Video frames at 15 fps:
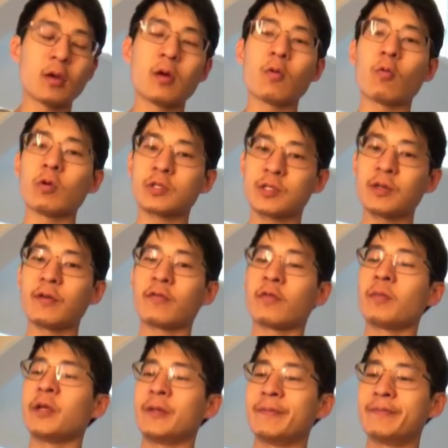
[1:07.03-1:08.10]
What's in it for
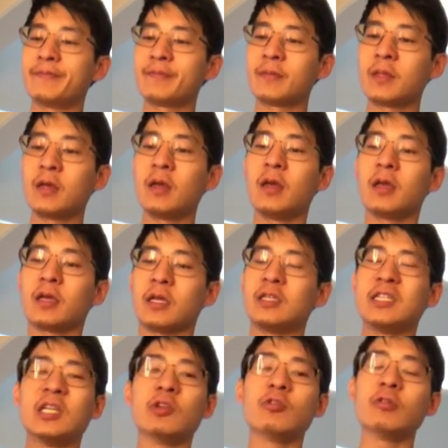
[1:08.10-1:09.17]
me?
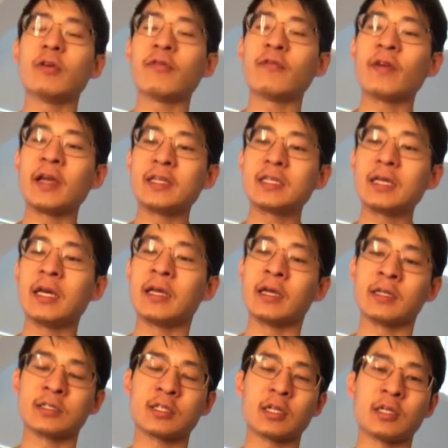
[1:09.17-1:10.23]
Continue the fight
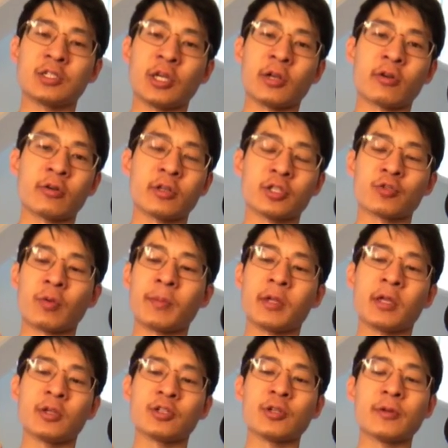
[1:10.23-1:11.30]
against gender
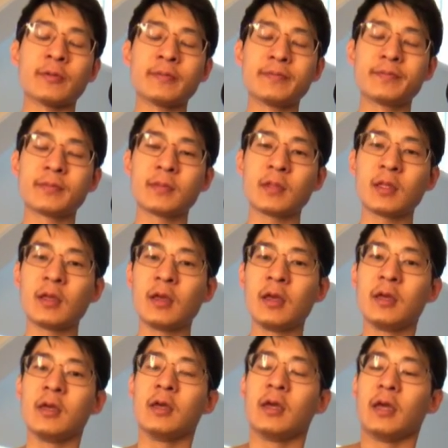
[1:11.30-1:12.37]
discrimination.
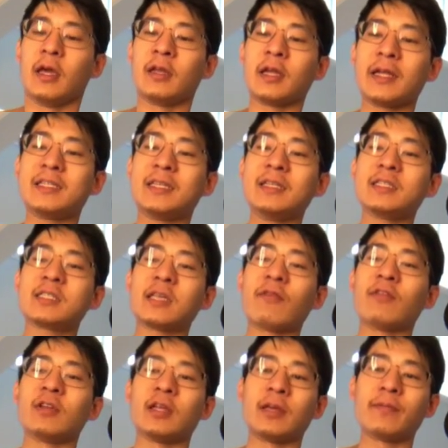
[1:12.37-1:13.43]
In
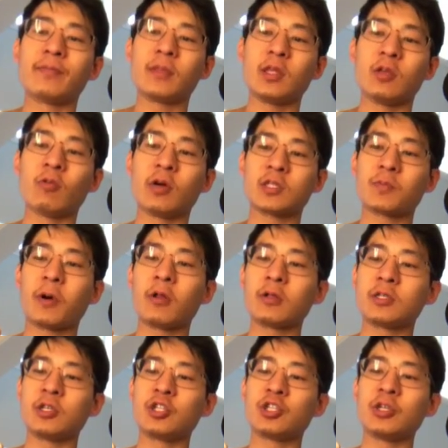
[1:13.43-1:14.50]
1970, U.S.
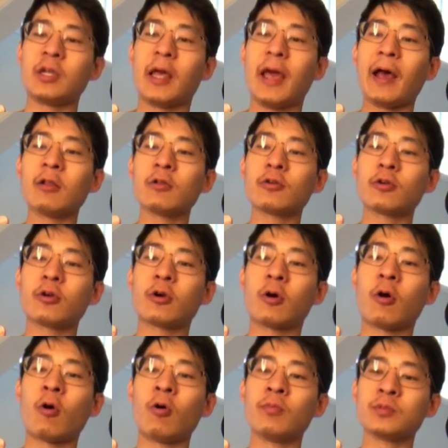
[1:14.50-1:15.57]
politician Eleanor
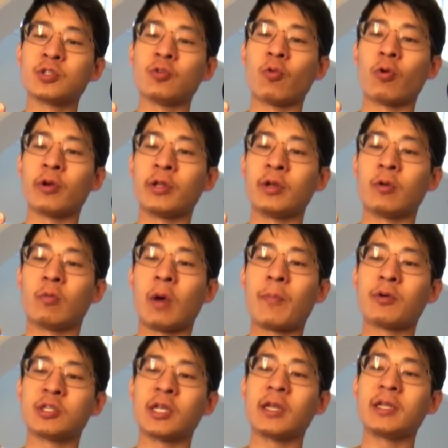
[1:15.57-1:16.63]
Holmes Norden
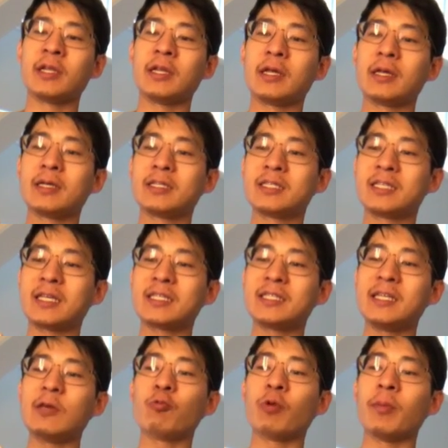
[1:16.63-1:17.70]
represented
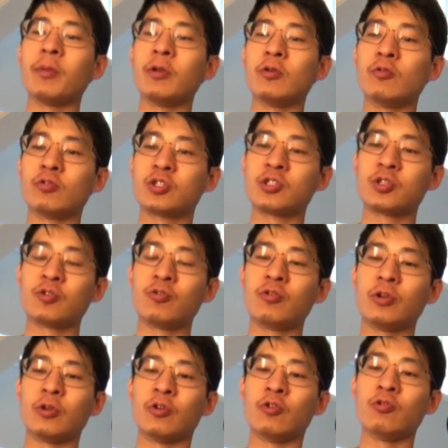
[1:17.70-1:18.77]
60 women who
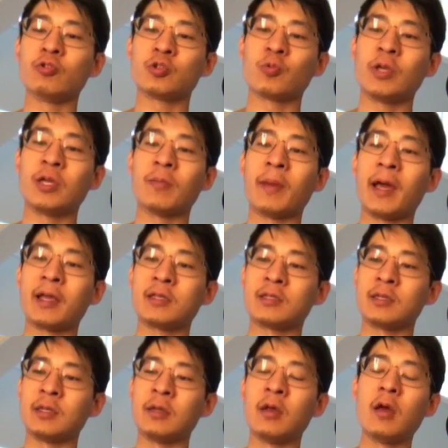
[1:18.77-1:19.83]
sued Newsweek
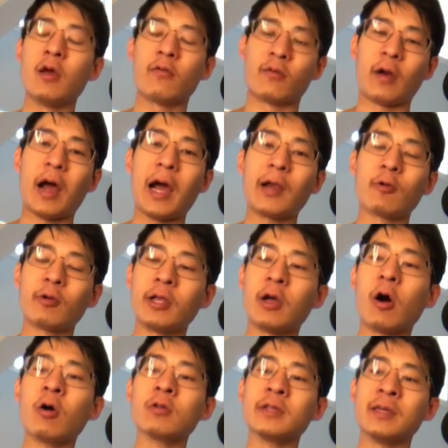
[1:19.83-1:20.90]
magazine for hiring
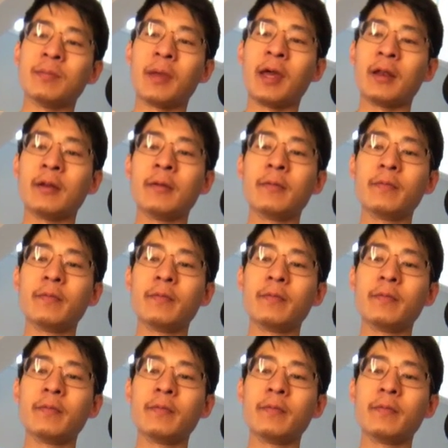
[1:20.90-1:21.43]
only men.